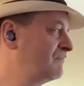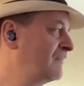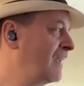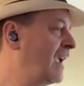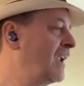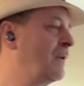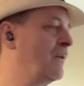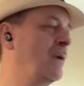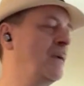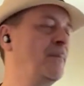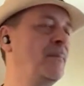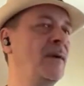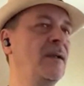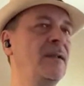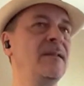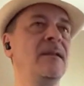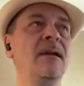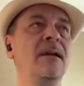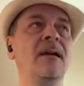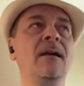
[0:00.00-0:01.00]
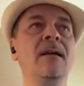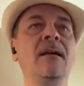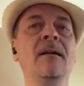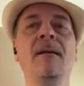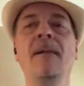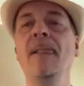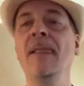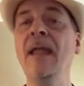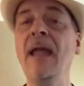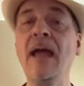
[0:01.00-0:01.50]
Anyway, but
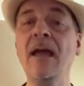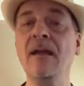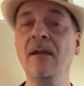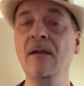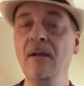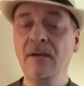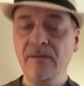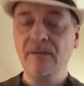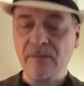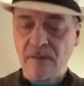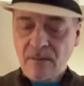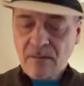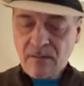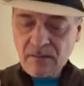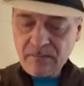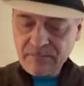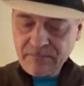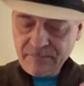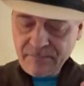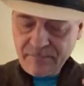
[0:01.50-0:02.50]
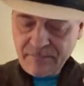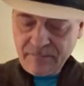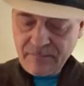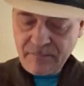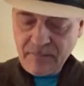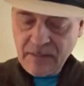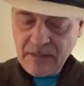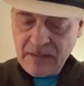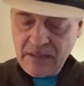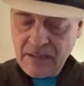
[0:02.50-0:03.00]
yeah. So
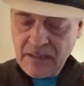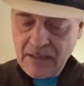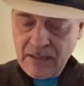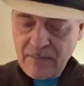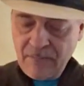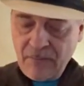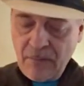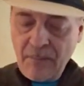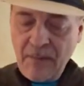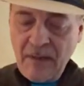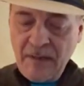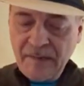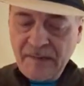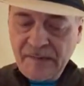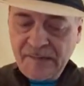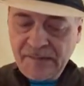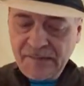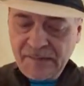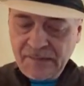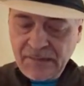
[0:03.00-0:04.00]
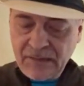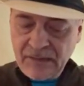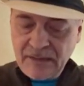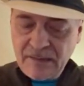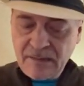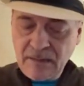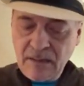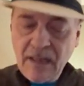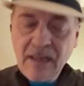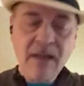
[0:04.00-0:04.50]
for me to sit,
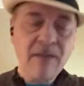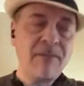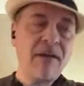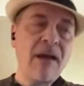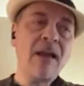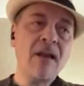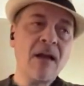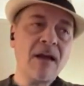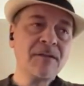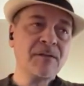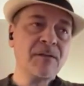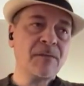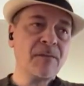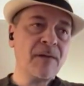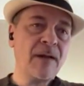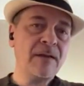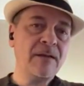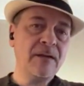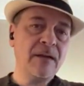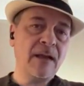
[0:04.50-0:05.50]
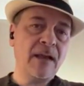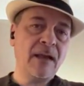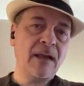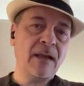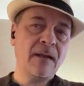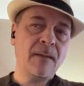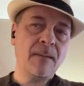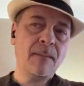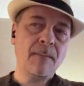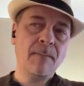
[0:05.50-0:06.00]
like if I lost a friend today,
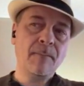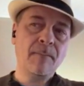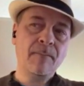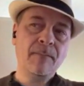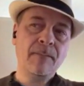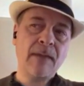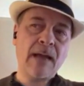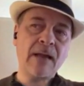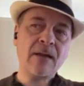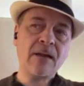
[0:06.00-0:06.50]
I